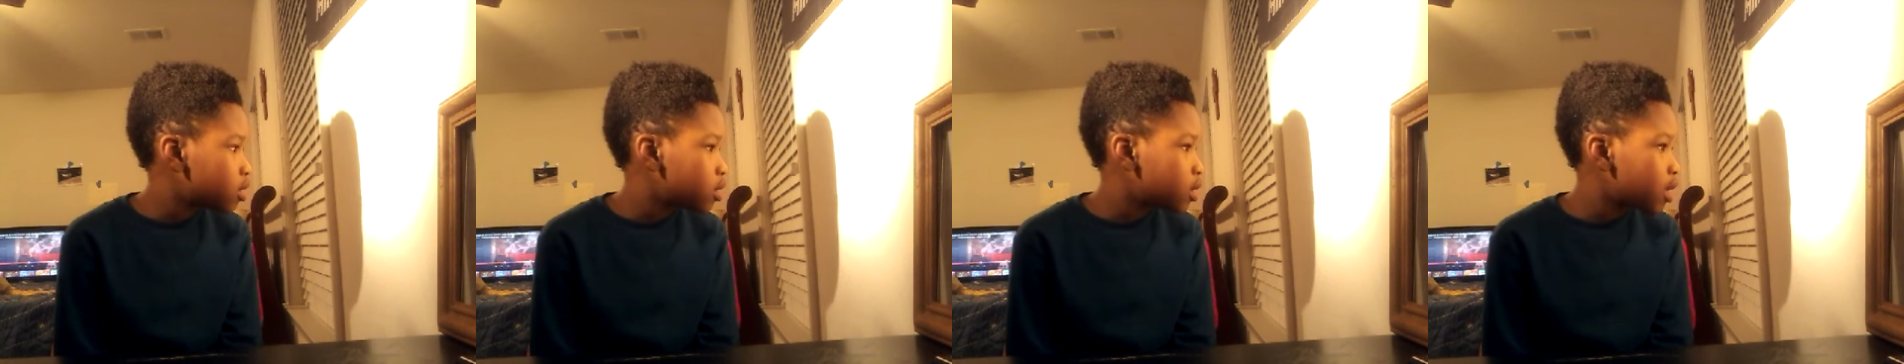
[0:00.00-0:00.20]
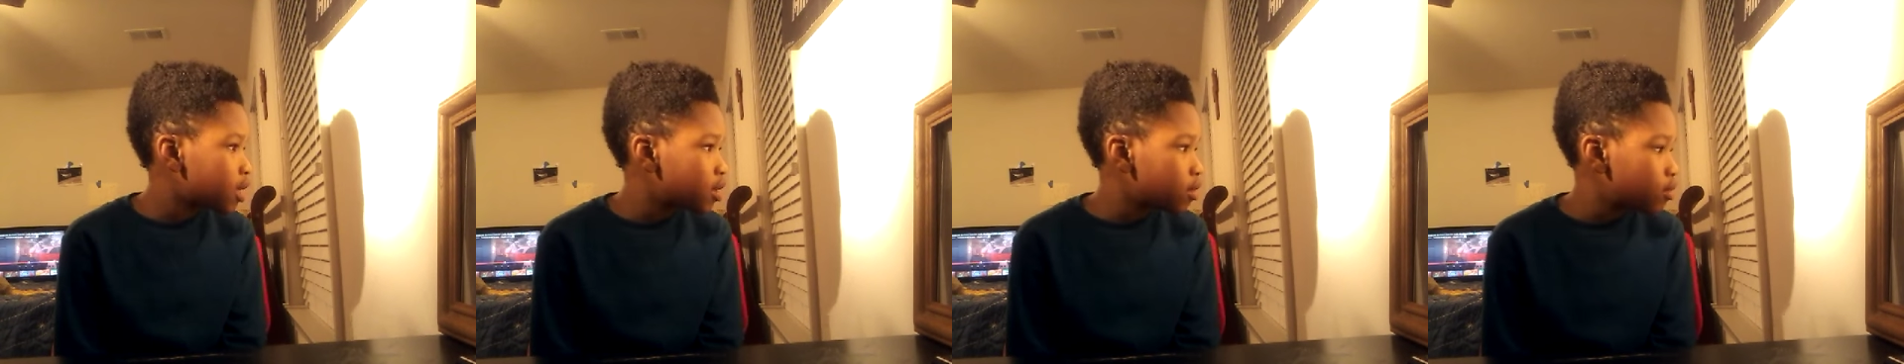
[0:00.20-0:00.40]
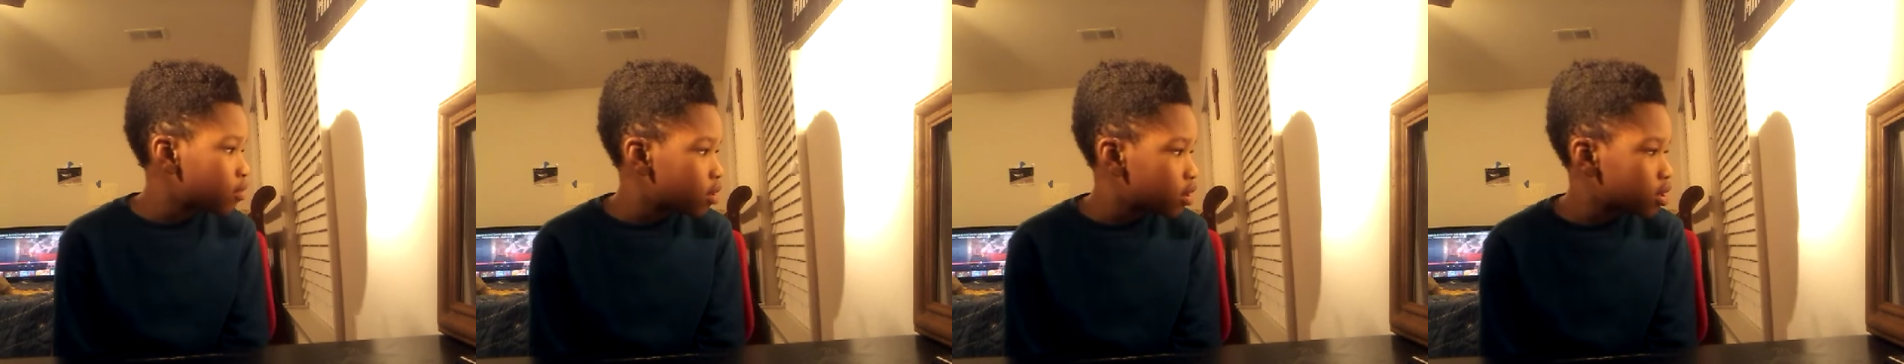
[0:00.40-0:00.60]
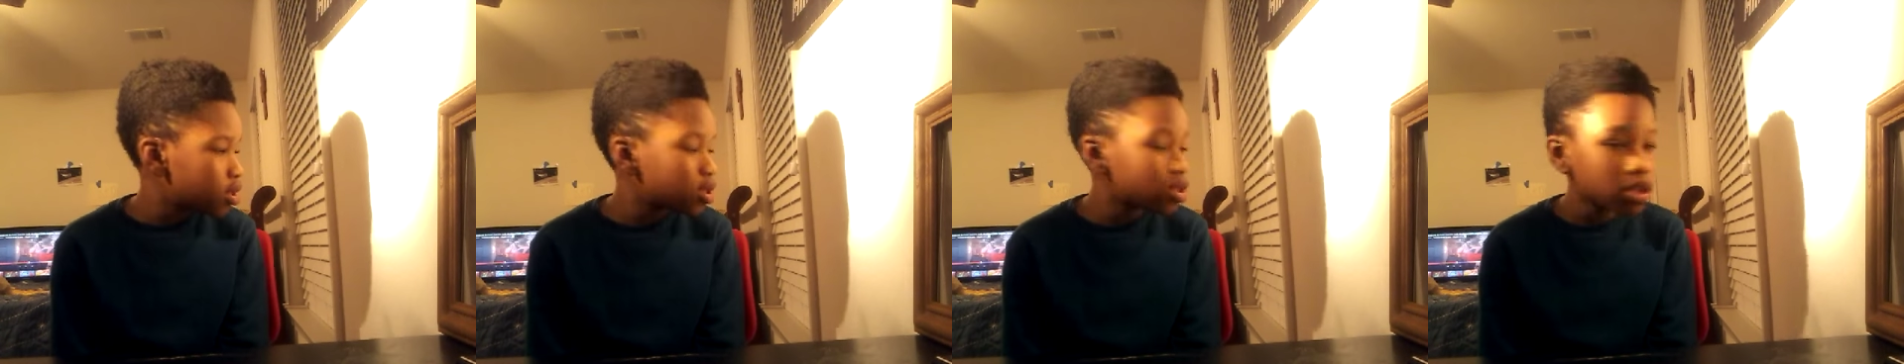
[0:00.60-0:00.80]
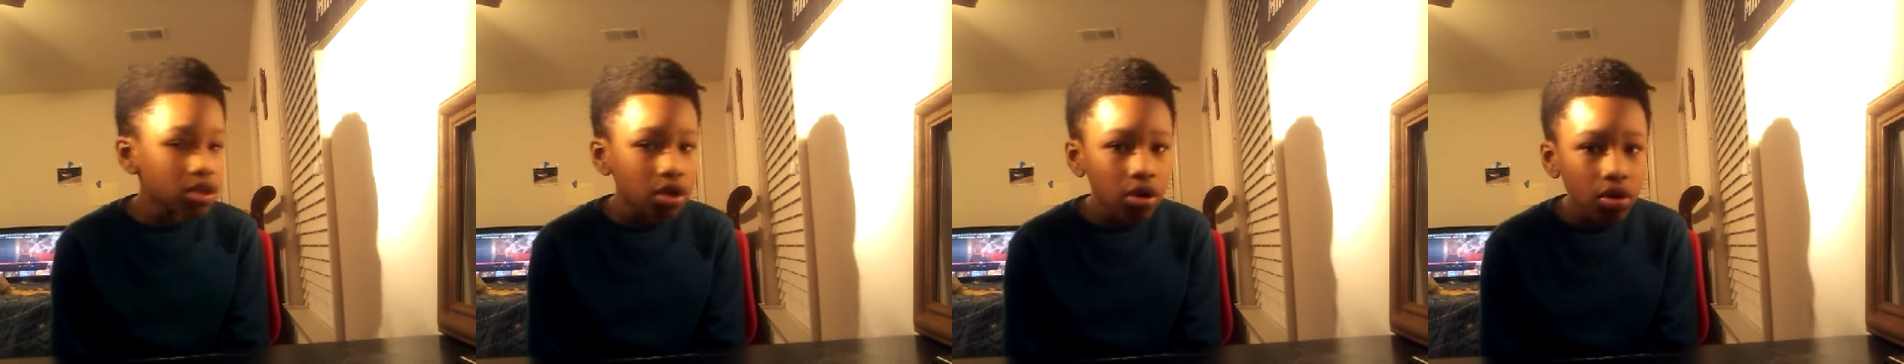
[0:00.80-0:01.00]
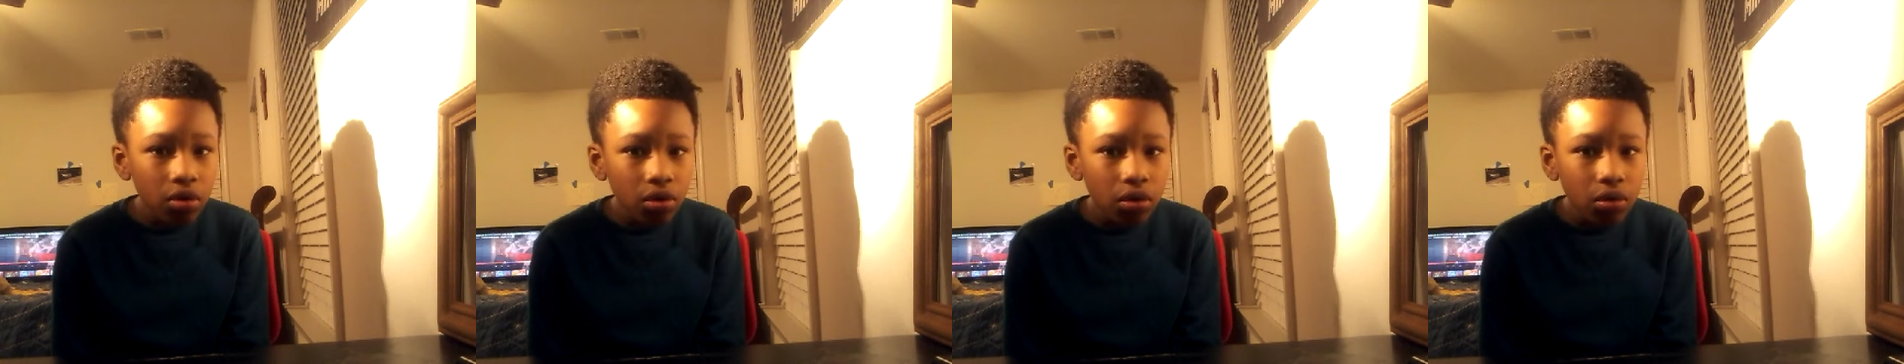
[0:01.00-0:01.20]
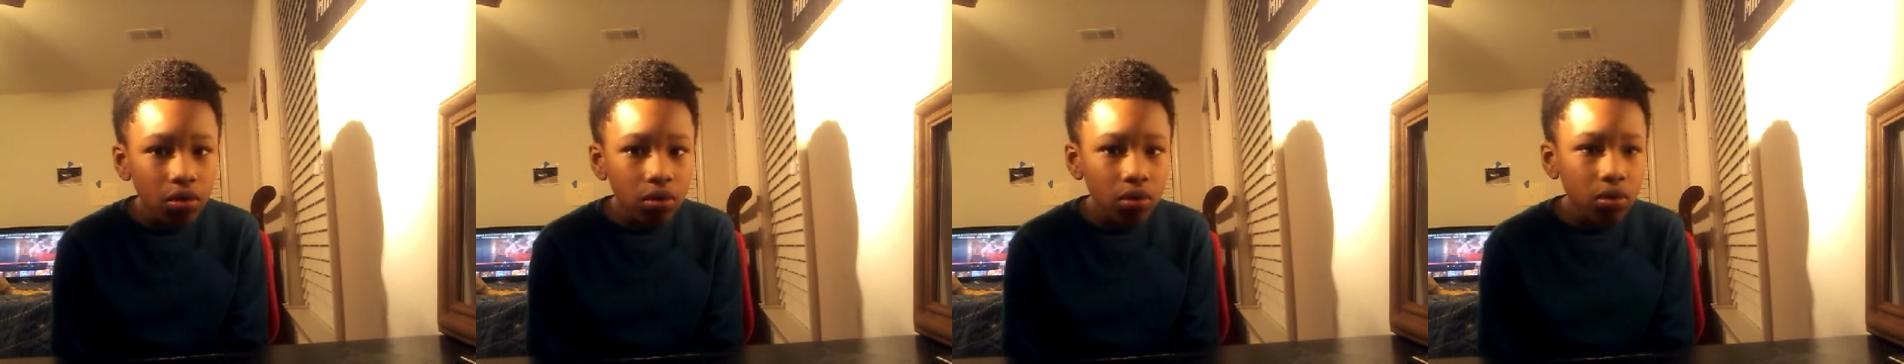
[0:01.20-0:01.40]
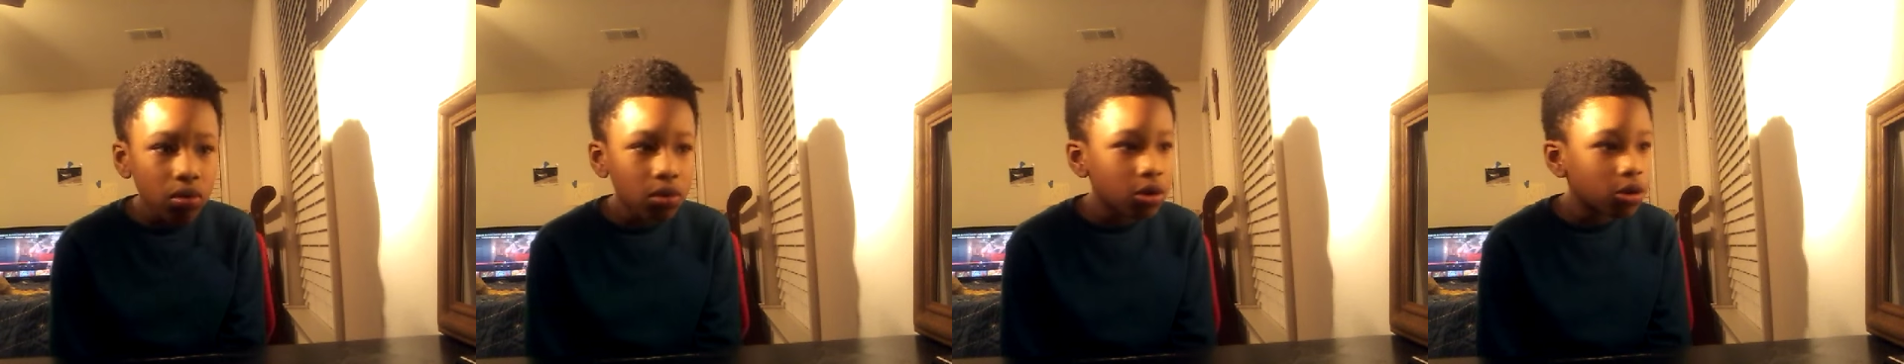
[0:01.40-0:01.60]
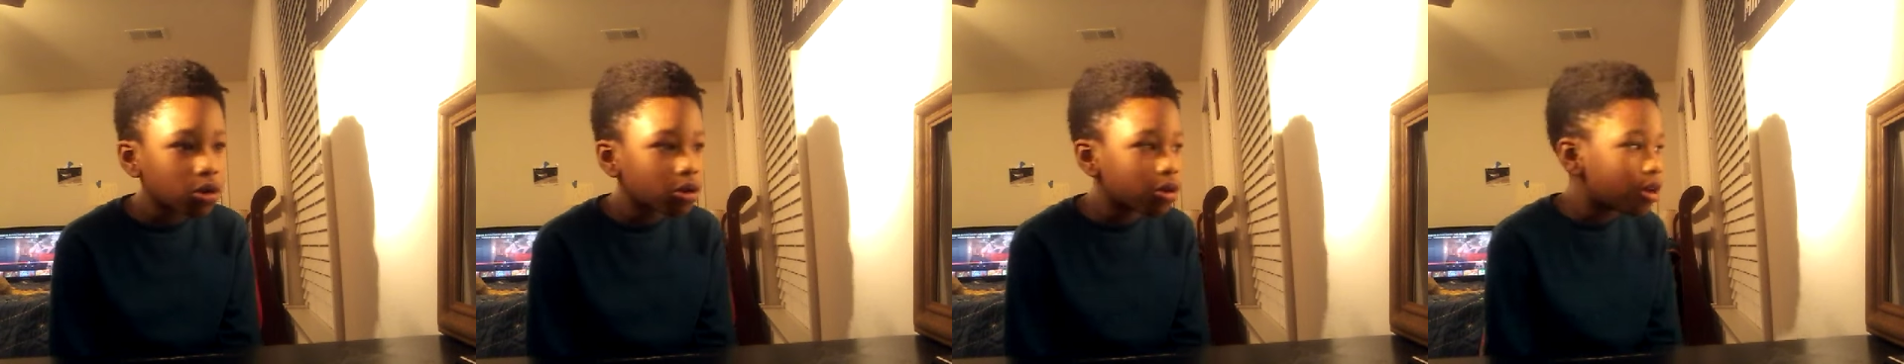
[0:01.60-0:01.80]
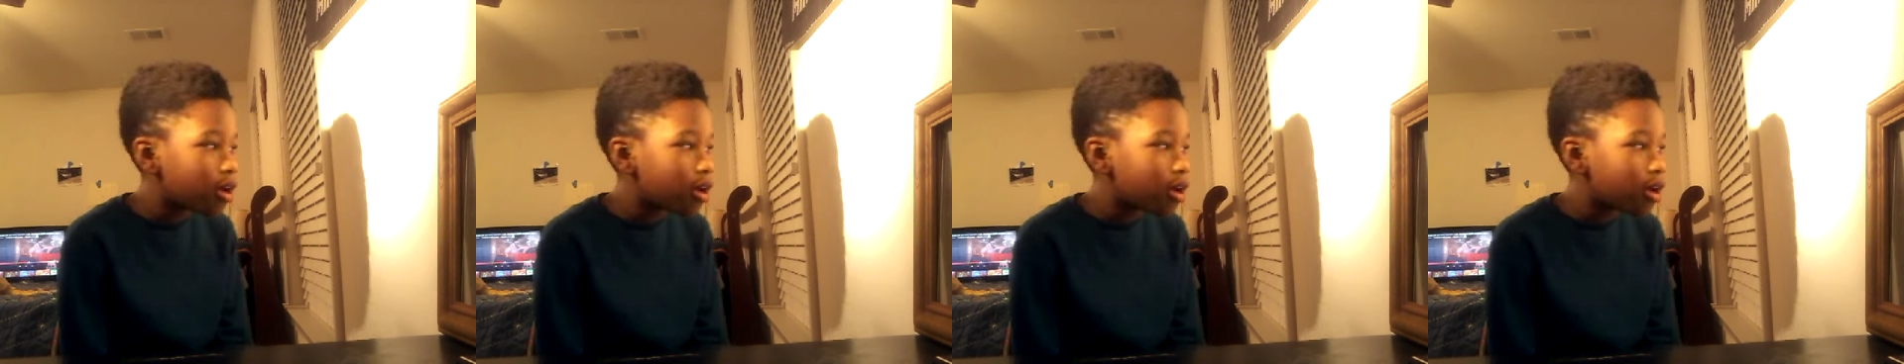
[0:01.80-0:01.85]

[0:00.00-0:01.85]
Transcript: Be the one. So,